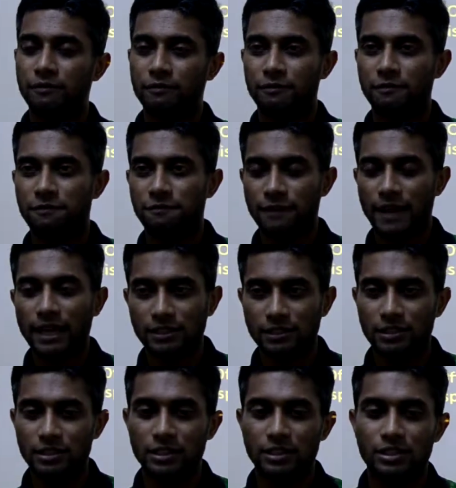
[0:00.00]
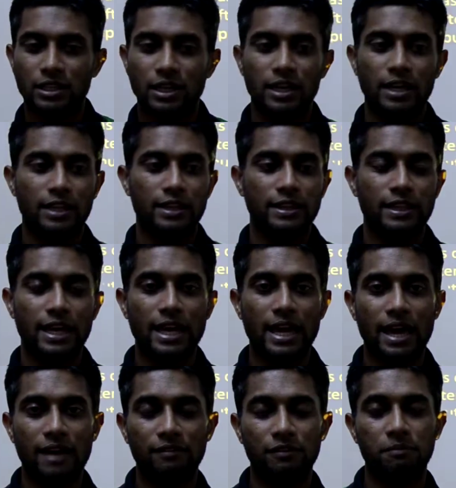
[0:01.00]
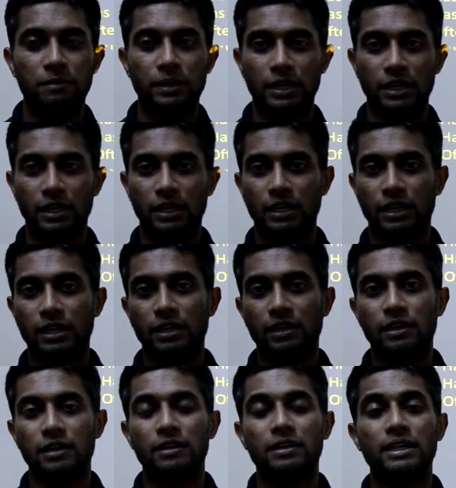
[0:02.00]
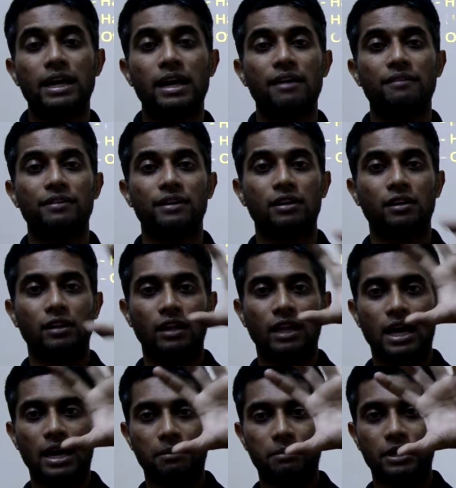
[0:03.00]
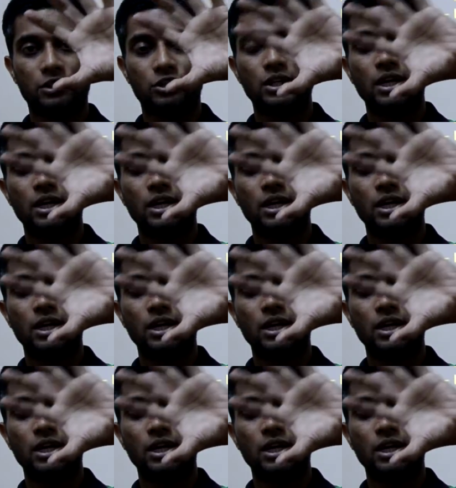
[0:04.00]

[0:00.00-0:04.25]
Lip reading: fact is, they have a beginning, they have a climax,